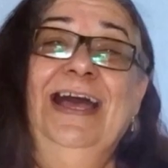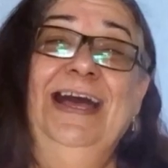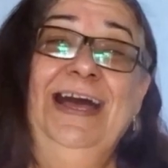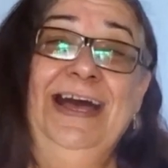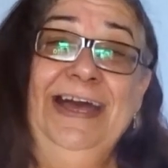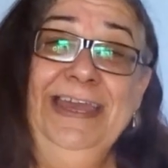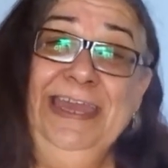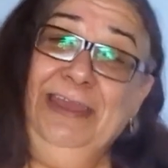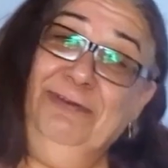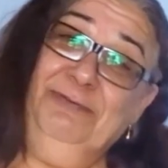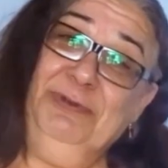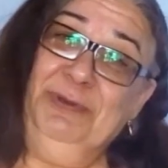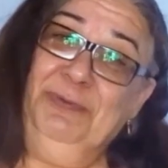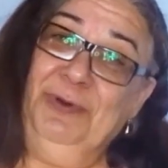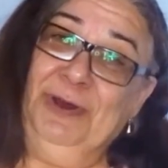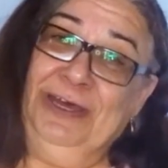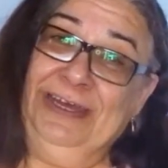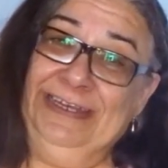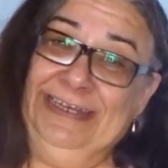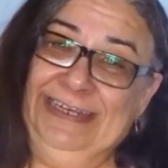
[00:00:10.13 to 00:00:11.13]
Hi
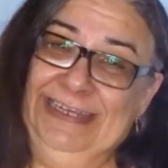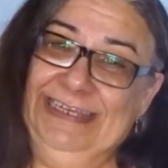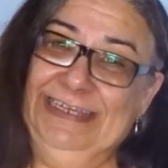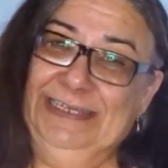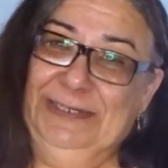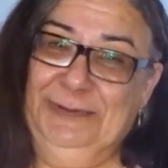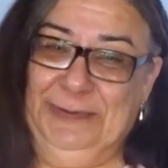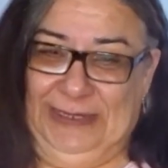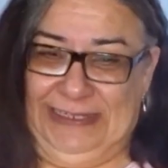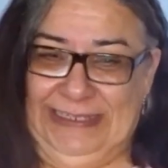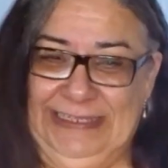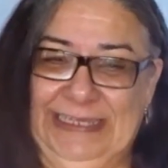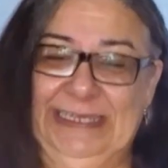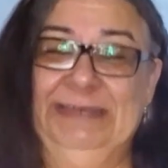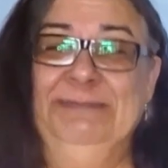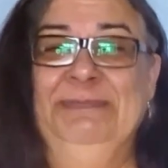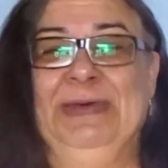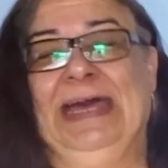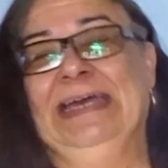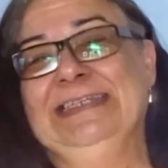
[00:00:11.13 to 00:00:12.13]
everyone,
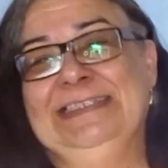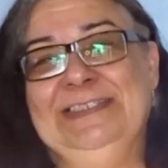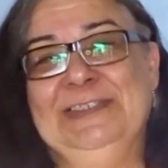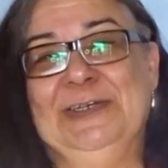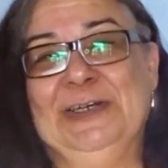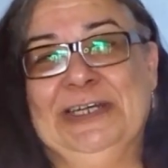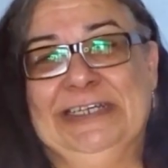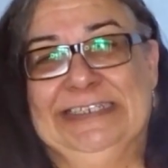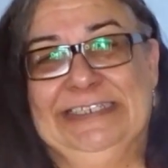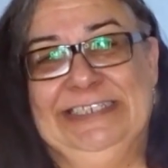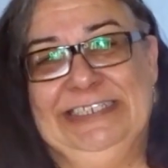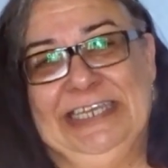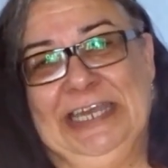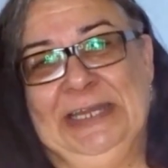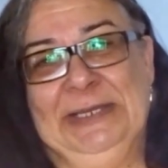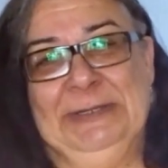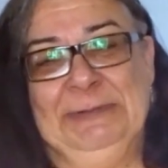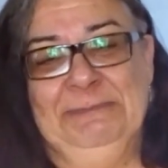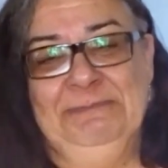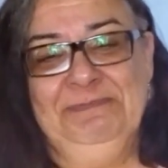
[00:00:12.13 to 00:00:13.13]
welcome back to our
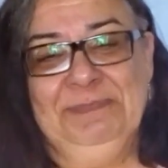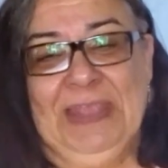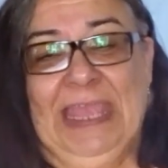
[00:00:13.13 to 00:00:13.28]
channel.